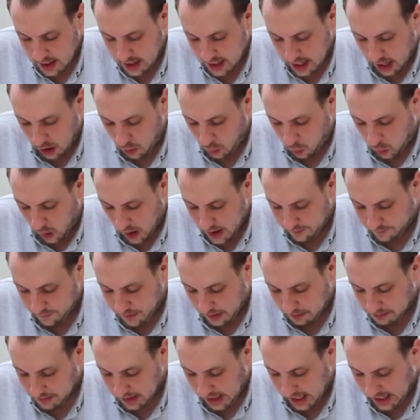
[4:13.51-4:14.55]
Now one of
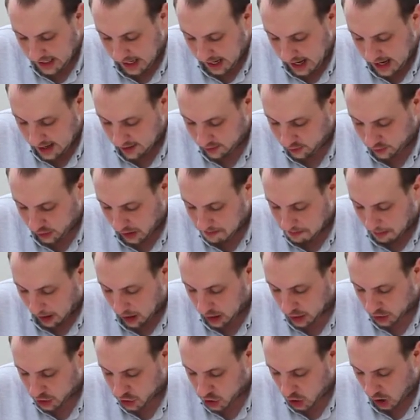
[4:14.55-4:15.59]
them laid hands on
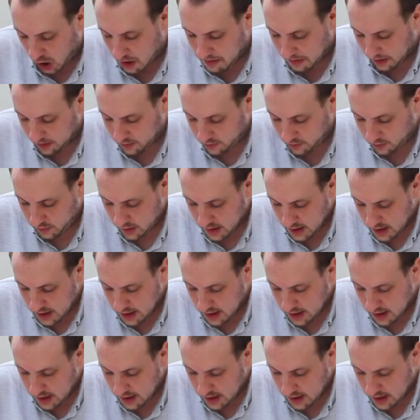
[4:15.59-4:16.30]
Polycharmus.